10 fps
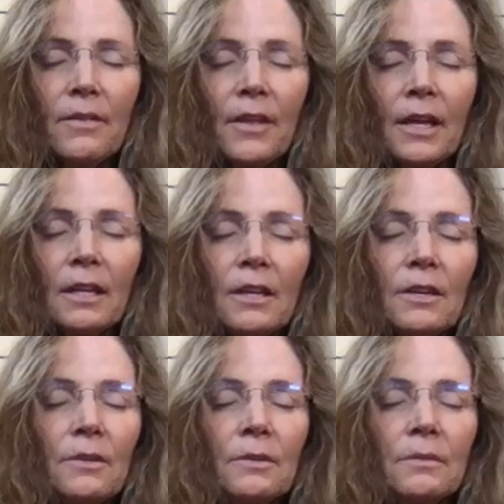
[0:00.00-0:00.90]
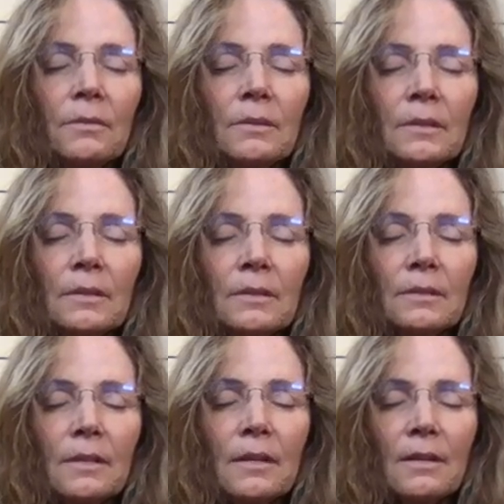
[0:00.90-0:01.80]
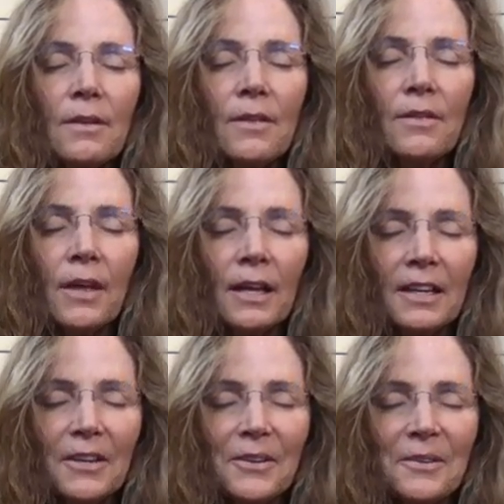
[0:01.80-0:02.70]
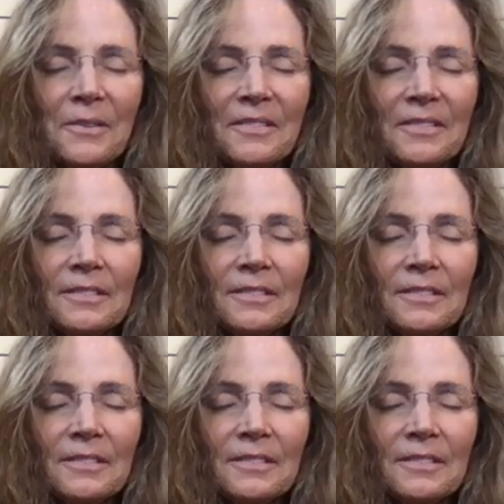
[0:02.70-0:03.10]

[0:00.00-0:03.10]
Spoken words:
Thank you. Thank you.